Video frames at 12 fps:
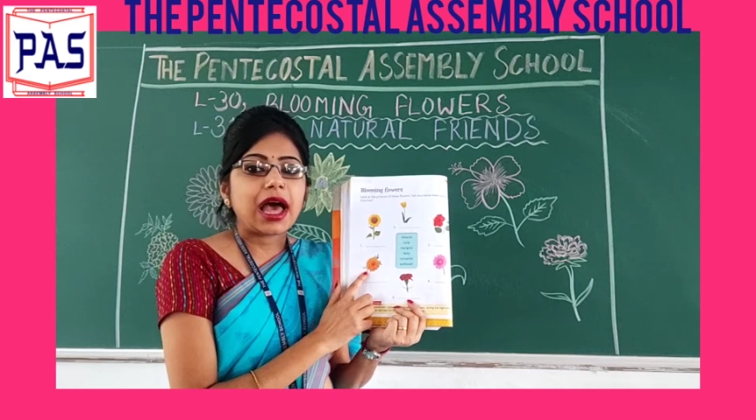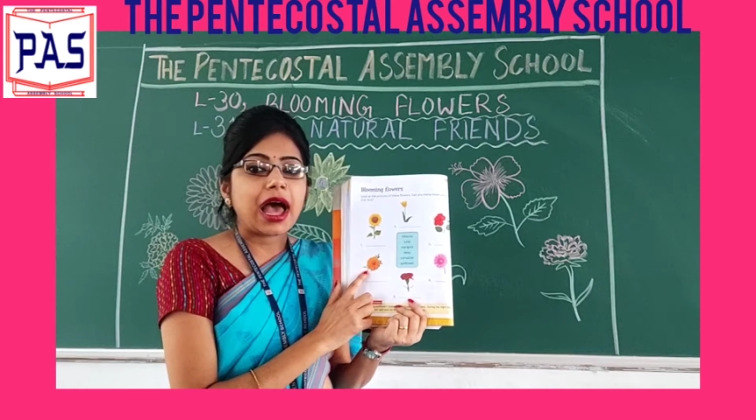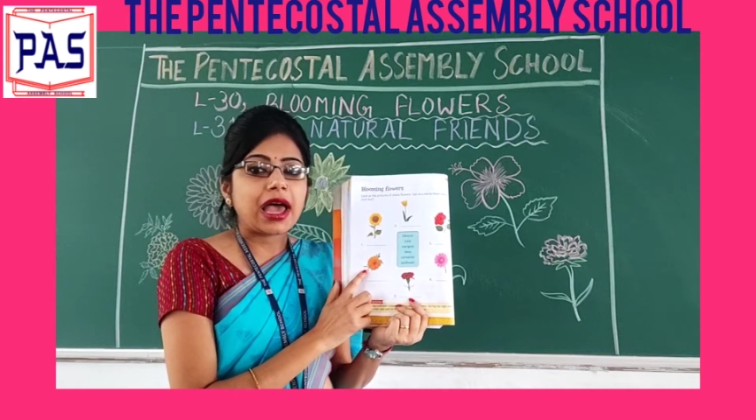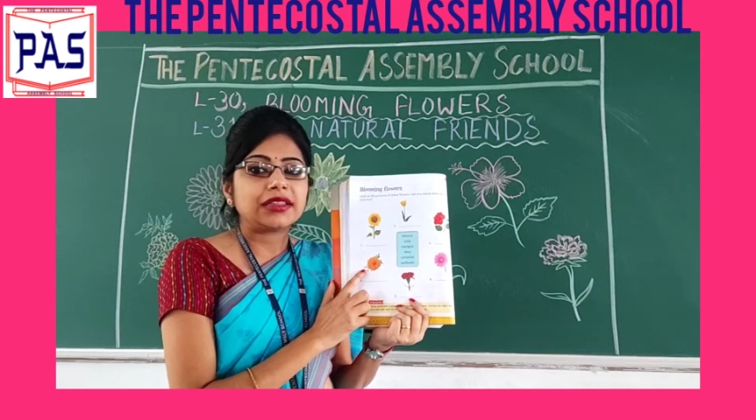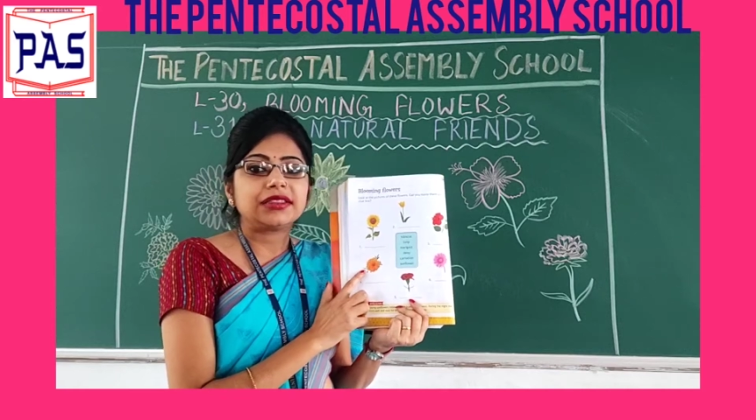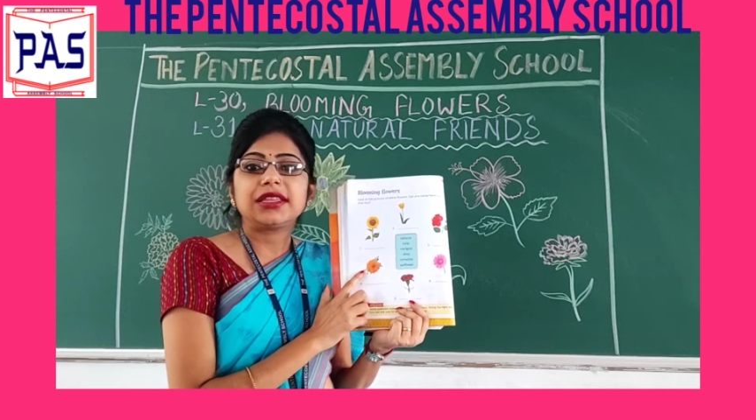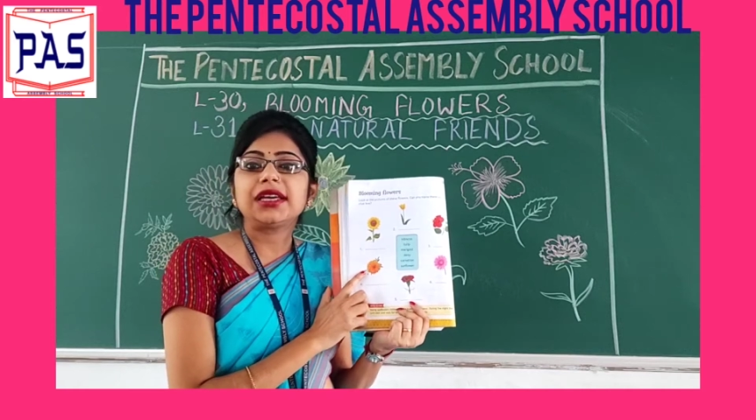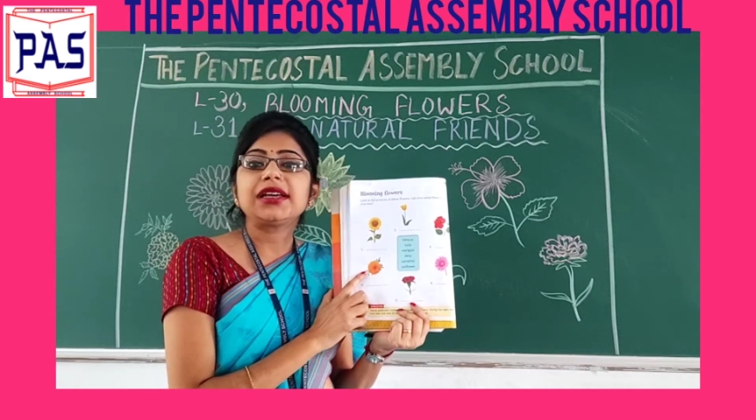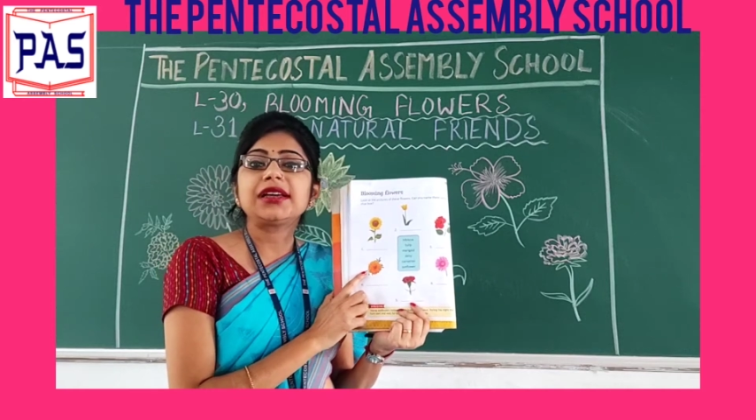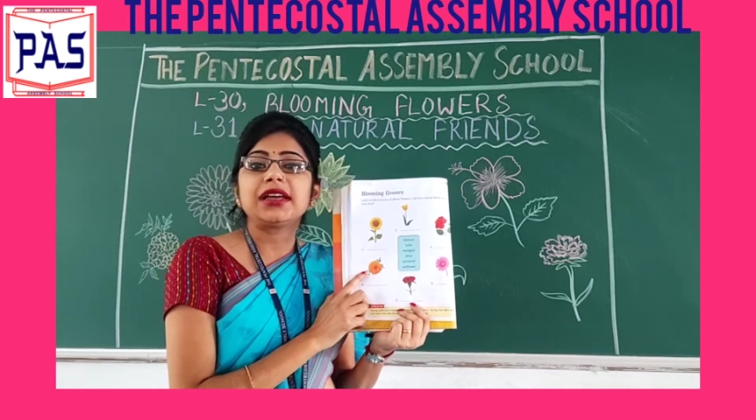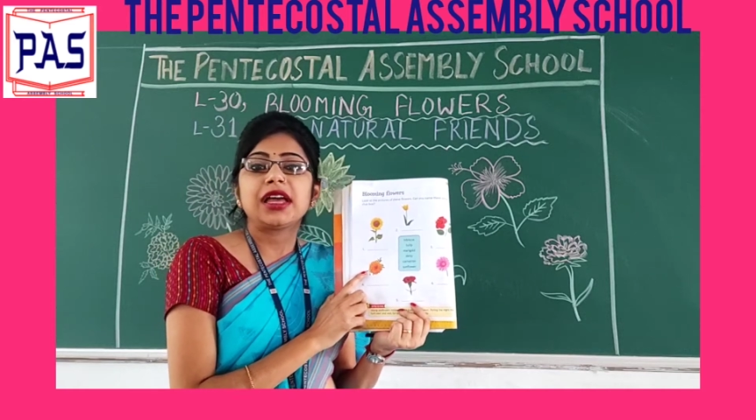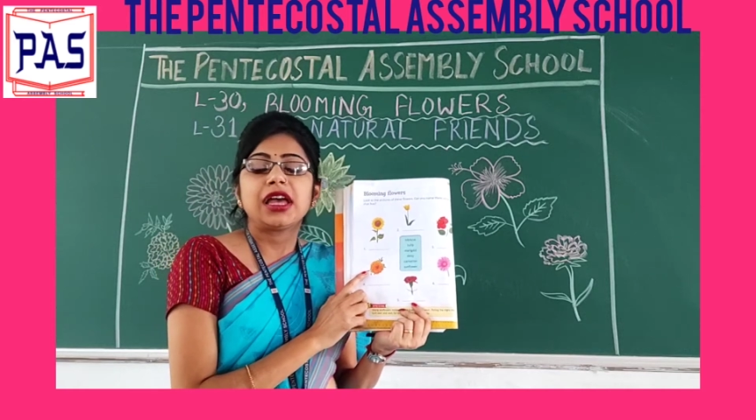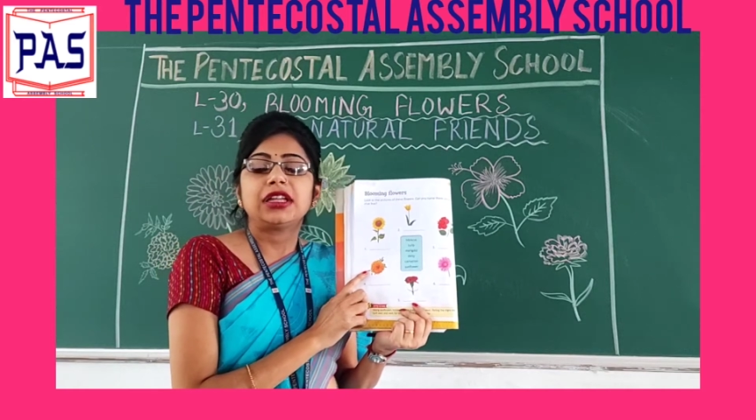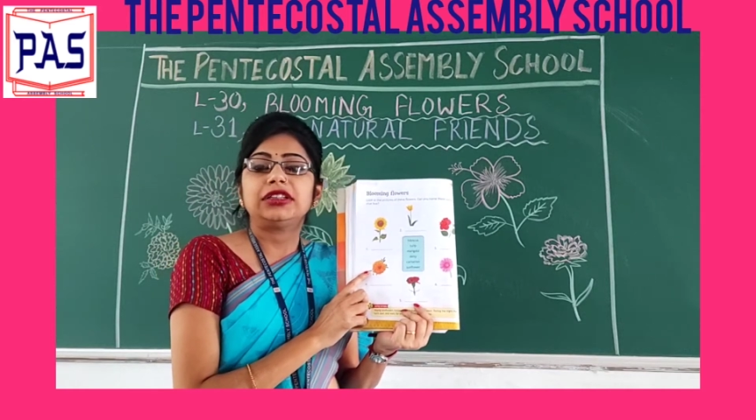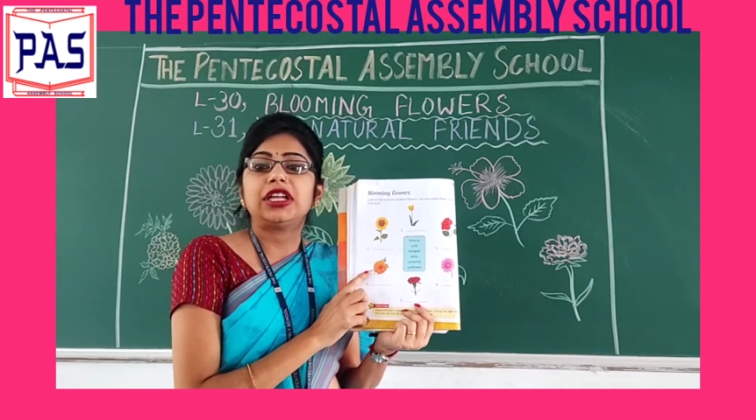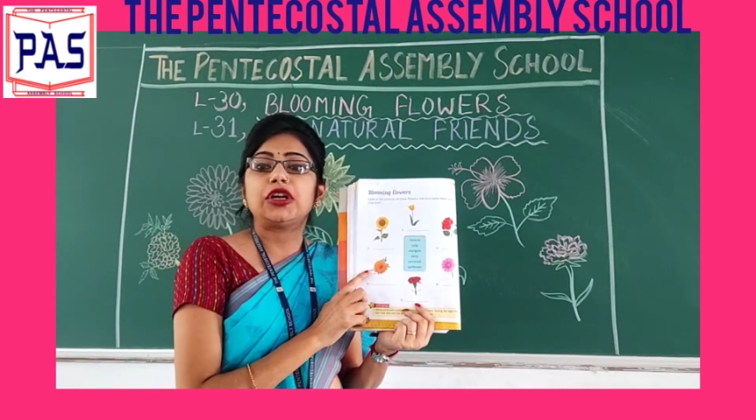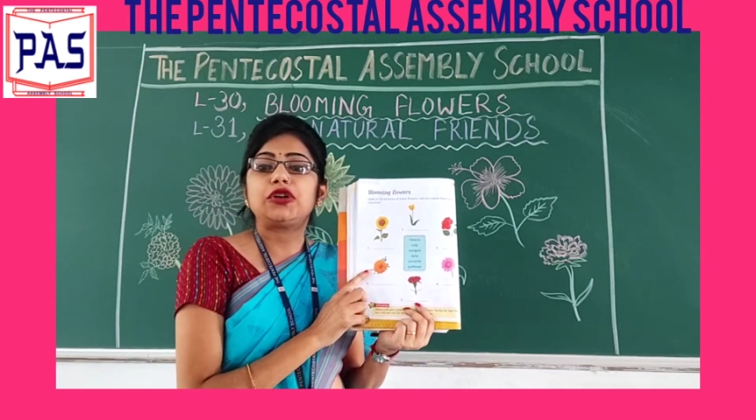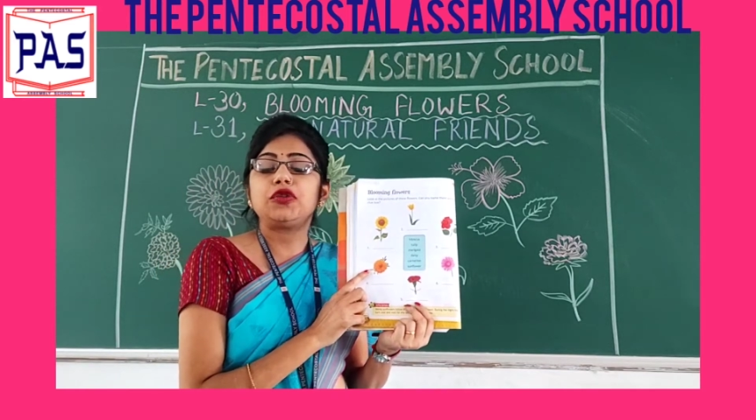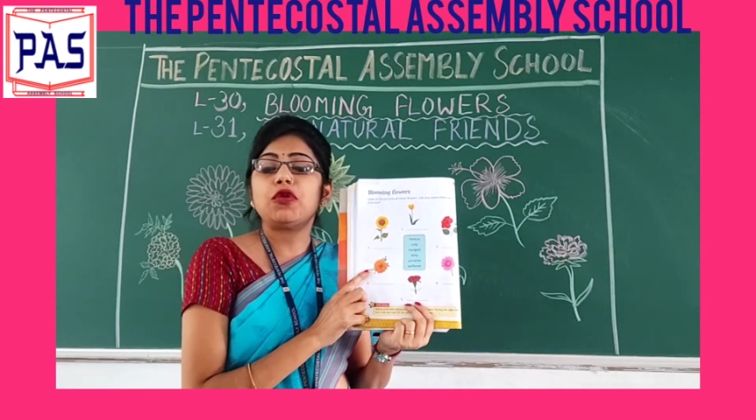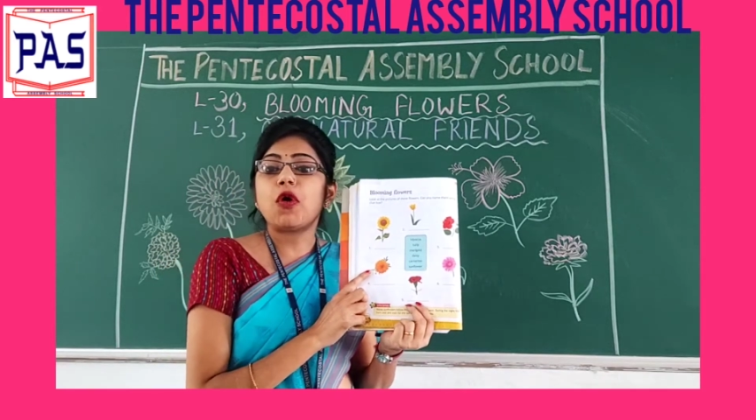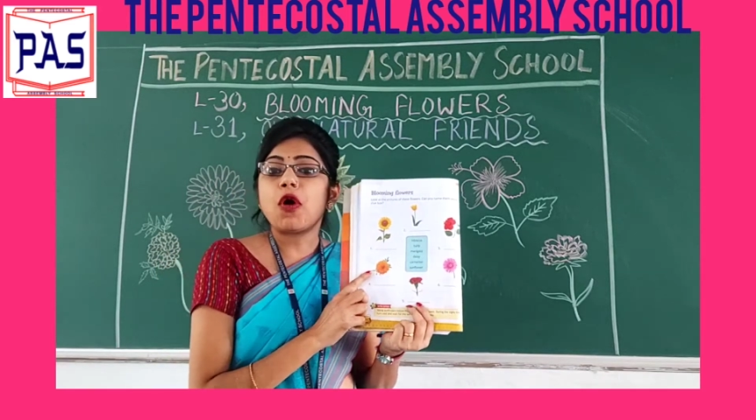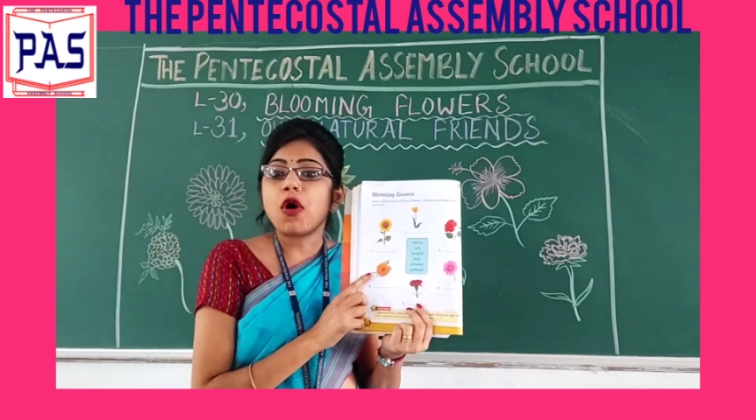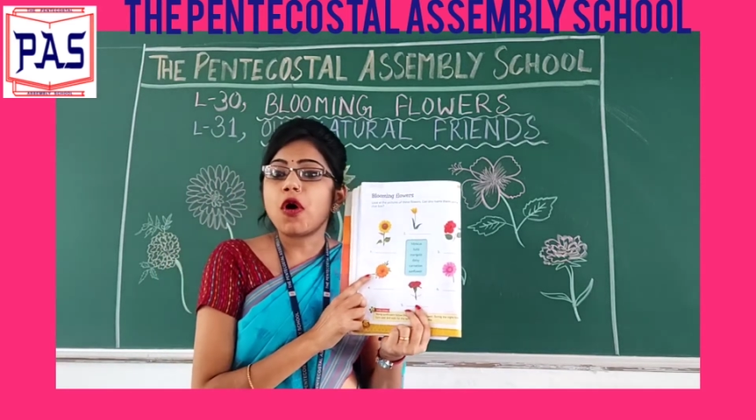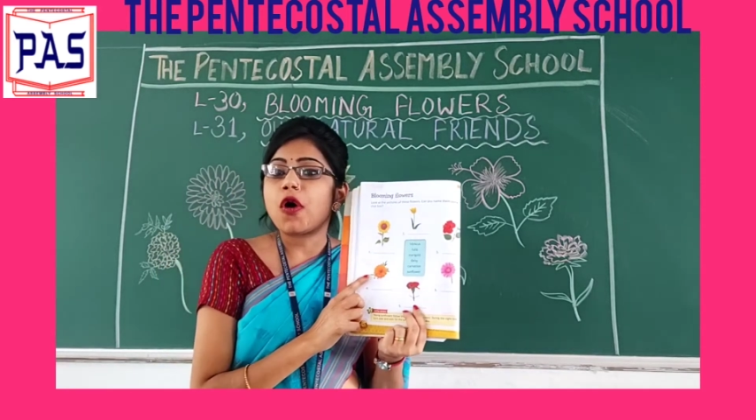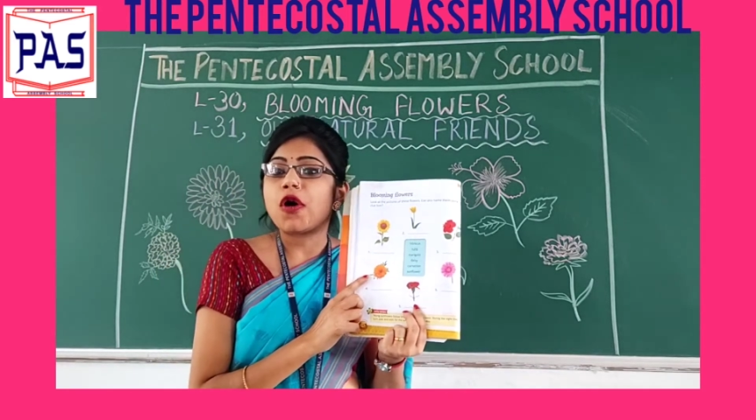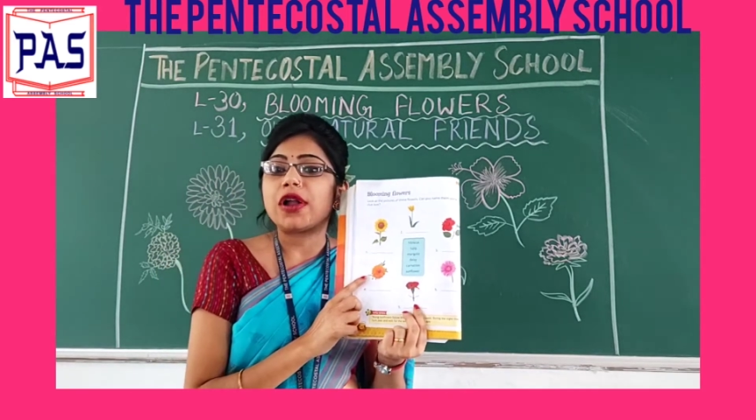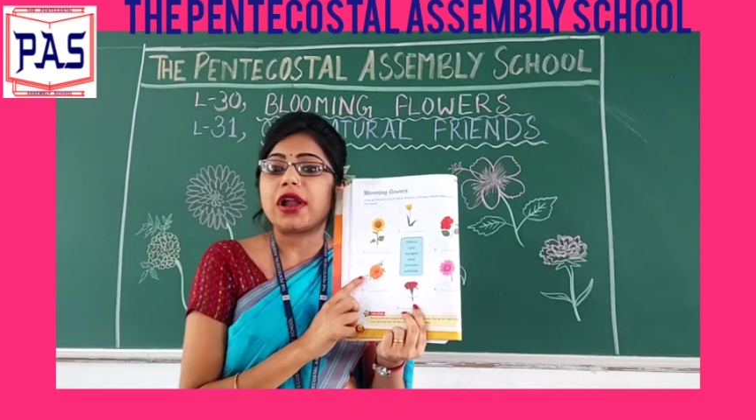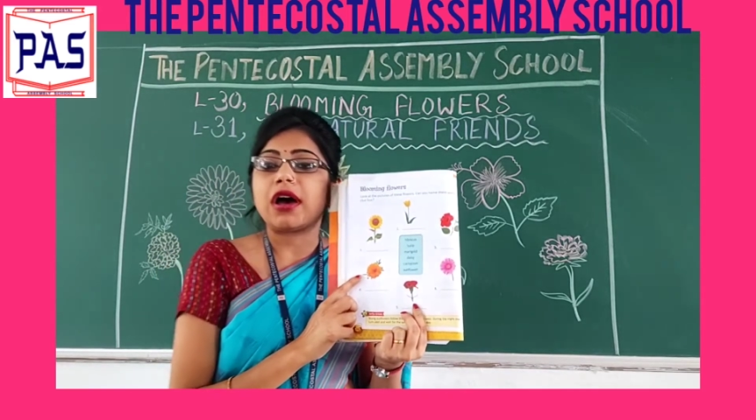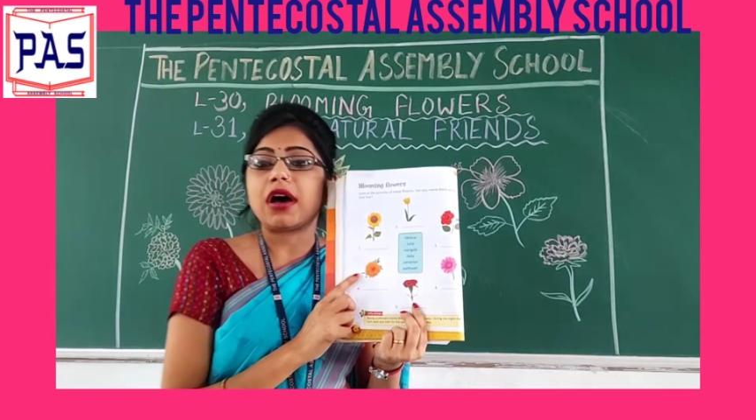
I think that you all